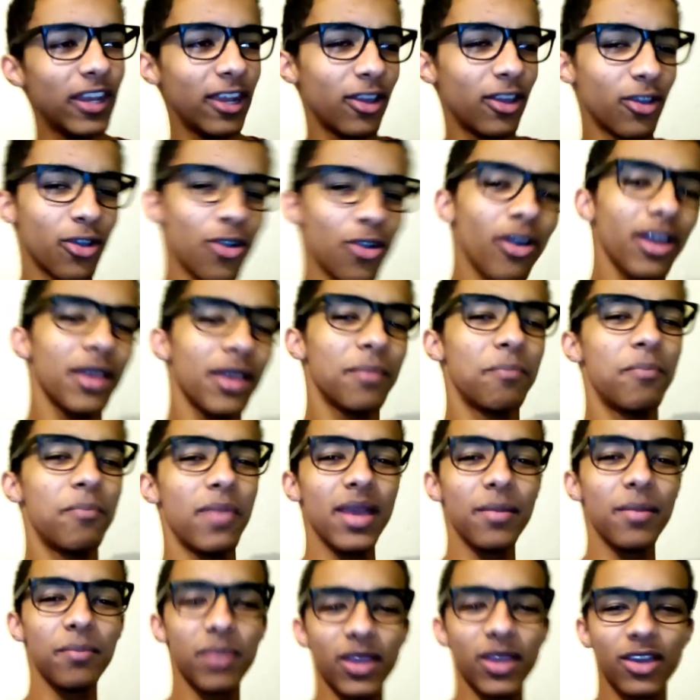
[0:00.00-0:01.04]
video quite a
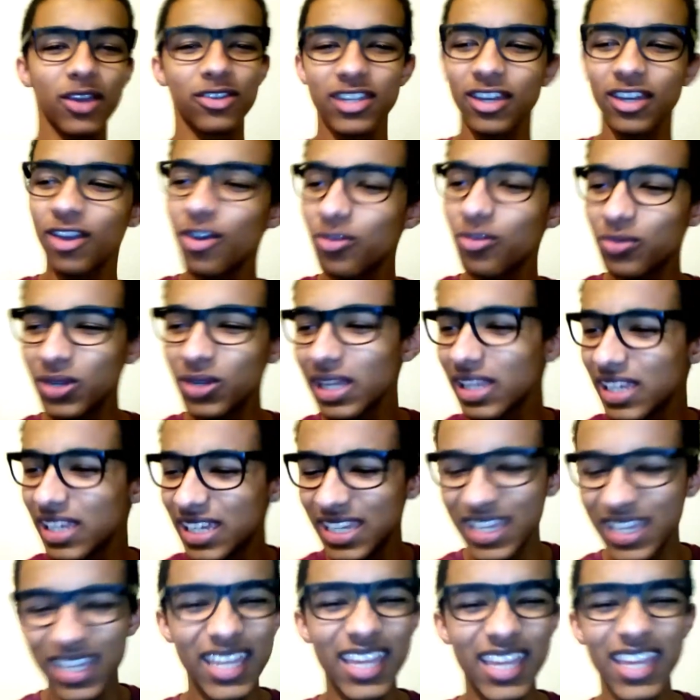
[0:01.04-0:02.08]
bit because I got
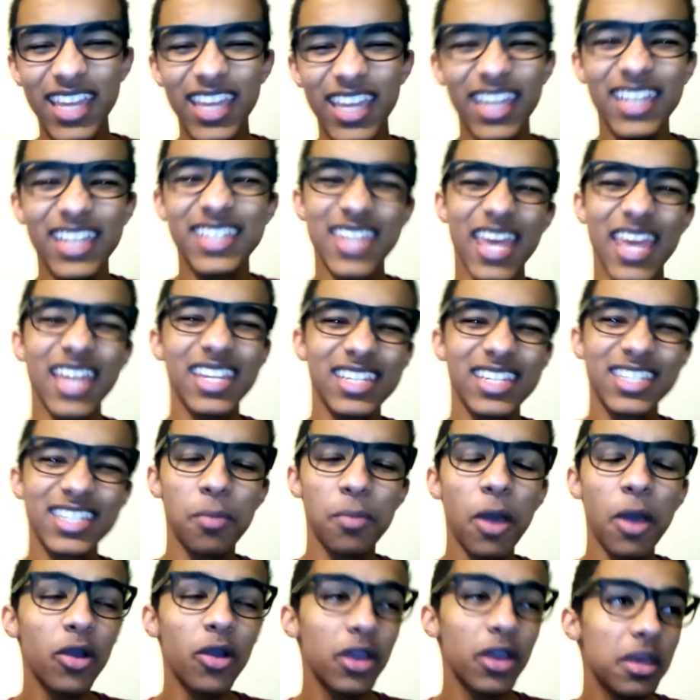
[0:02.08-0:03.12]
really intense
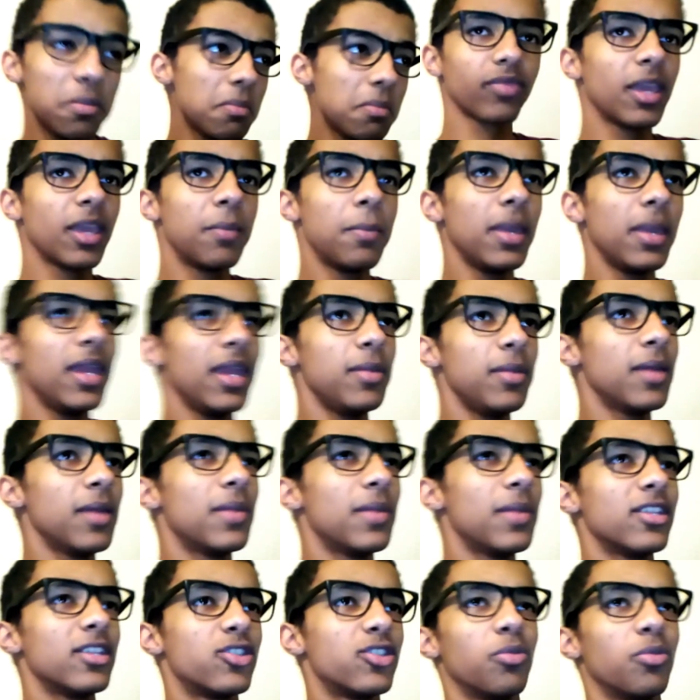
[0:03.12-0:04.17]
about it, maybe a
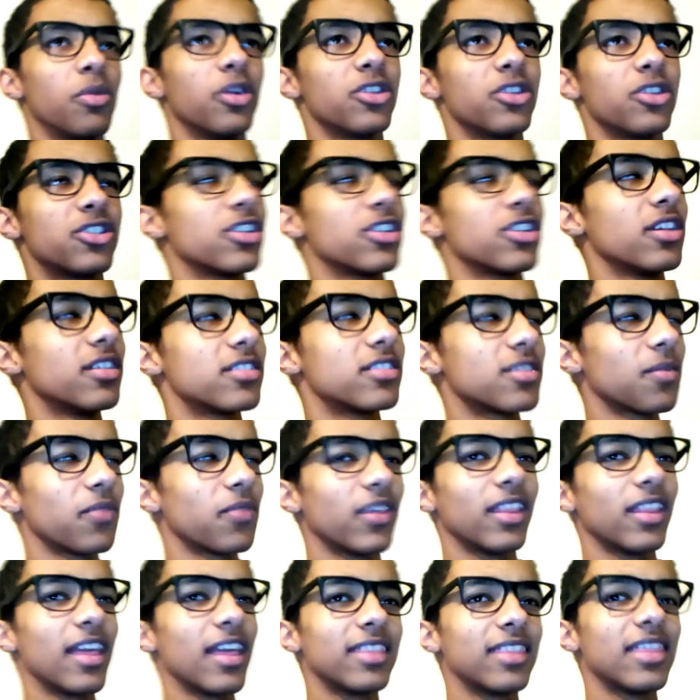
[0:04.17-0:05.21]
bit too much or
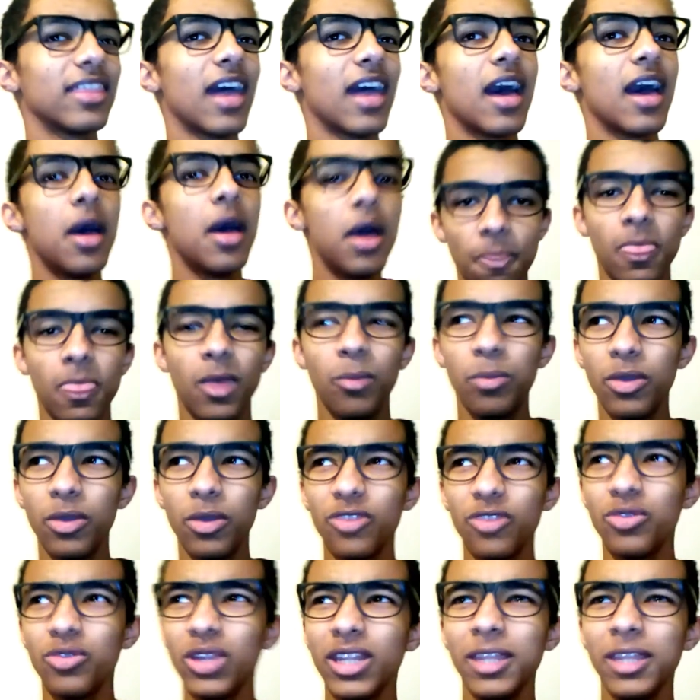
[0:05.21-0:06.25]
something like that, but
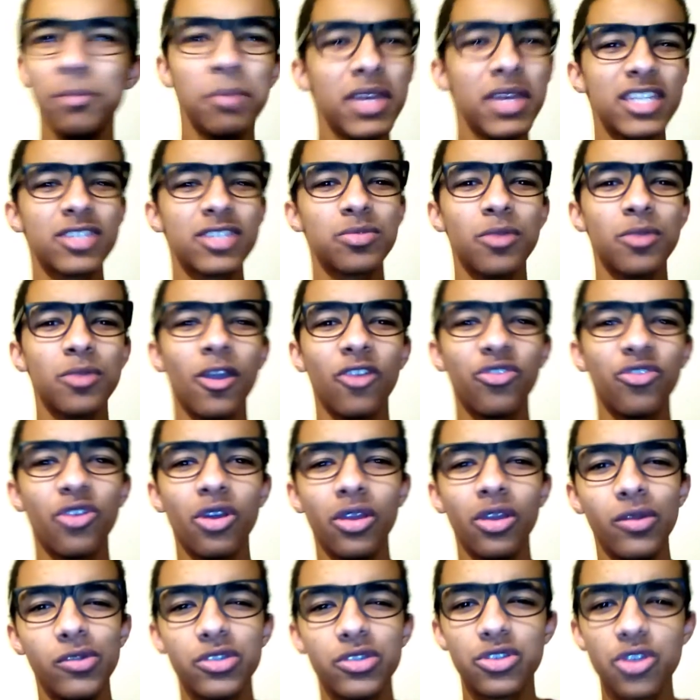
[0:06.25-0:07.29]
it really pissed me off
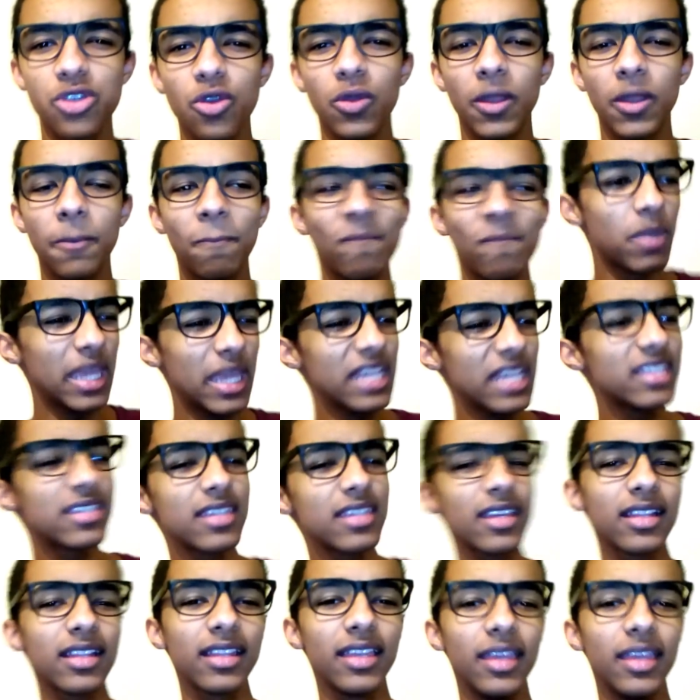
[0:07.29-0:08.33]
what he was doing.
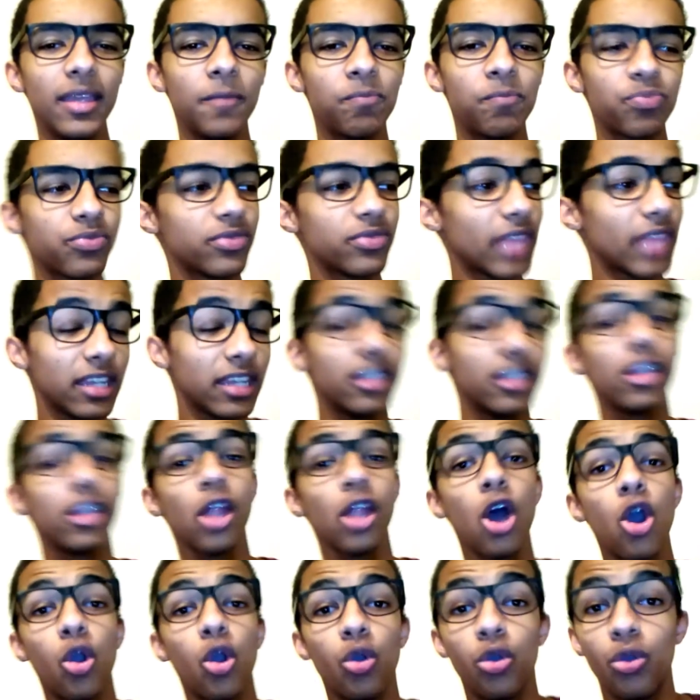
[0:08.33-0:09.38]
Basically,
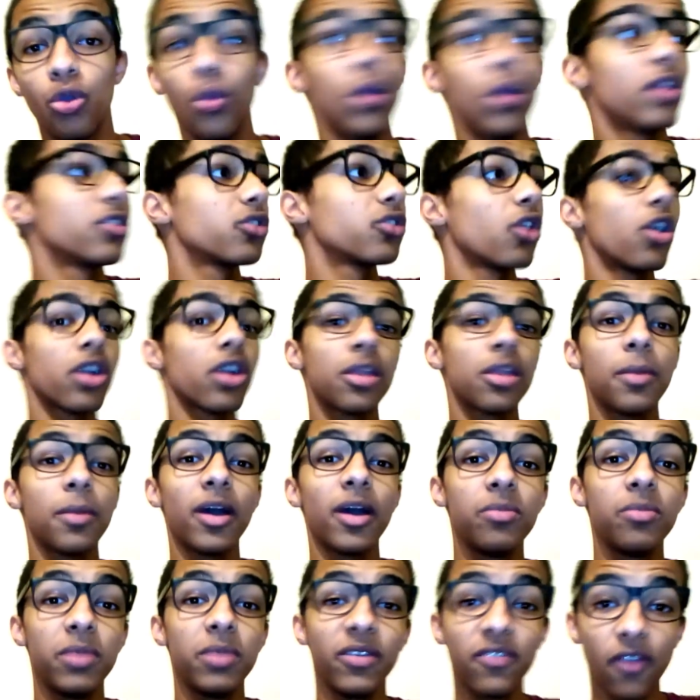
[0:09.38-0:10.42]
Daniel Oh, who I was talking
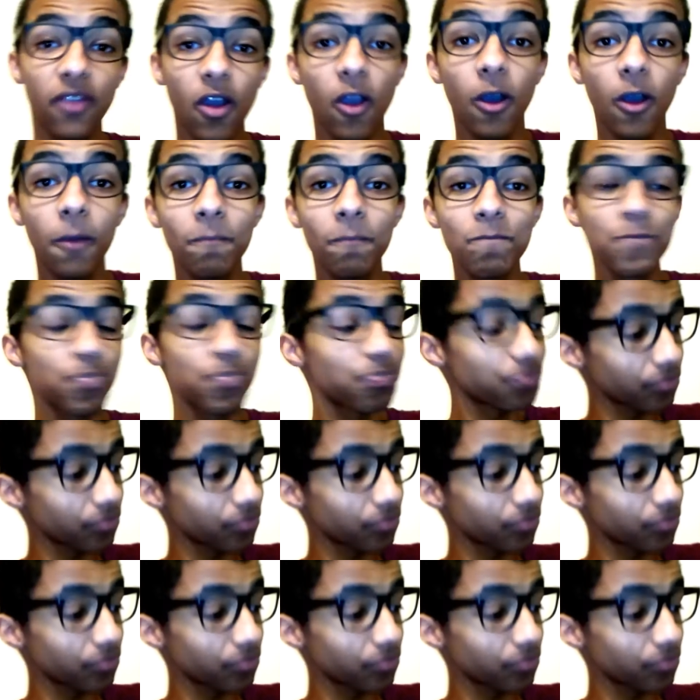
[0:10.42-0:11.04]
about before,